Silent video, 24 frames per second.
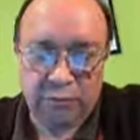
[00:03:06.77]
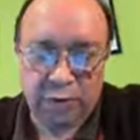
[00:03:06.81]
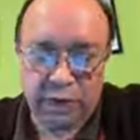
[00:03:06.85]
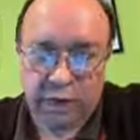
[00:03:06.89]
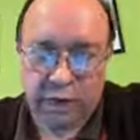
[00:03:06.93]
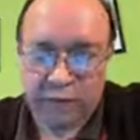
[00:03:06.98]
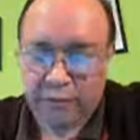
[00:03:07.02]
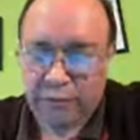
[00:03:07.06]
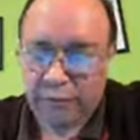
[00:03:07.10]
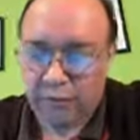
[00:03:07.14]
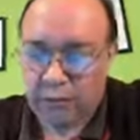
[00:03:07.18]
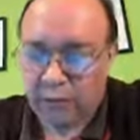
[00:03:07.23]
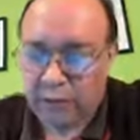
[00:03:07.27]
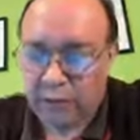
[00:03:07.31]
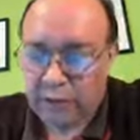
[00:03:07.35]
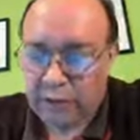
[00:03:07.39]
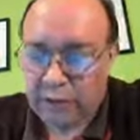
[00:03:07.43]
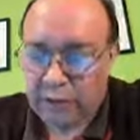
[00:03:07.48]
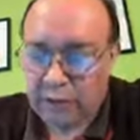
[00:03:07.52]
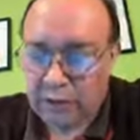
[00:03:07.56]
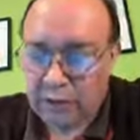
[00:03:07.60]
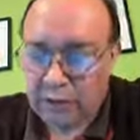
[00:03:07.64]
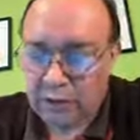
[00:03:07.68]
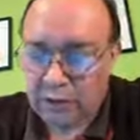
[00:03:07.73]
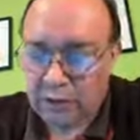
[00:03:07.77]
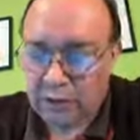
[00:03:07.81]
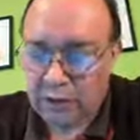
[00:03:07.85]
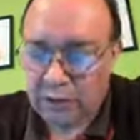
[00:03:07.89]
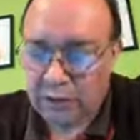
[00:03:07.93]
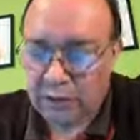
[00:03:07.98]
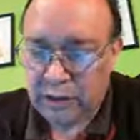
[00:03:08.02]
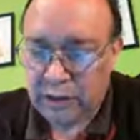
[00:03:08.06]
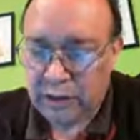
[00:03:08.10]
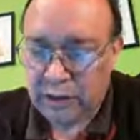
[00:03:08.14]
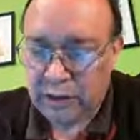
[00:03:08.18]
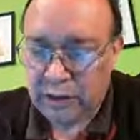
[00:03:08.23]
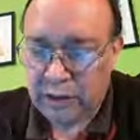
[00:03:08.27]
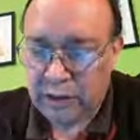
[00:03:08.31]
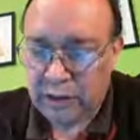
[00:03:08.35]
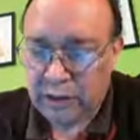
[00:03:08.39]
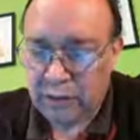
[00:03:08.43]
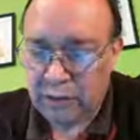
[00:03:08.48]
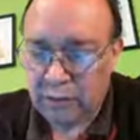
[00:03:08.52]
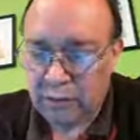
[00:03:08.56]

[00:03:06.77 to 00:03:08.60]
We have two reactions here.